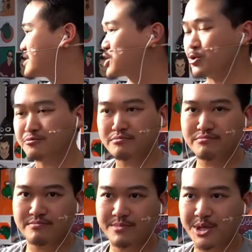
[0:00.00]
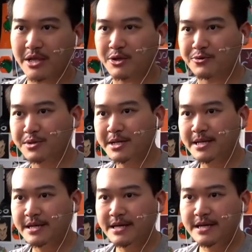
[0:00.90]
soon. Stay tuned.
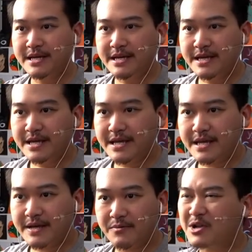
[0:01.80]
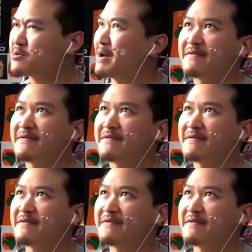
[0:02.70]
What's my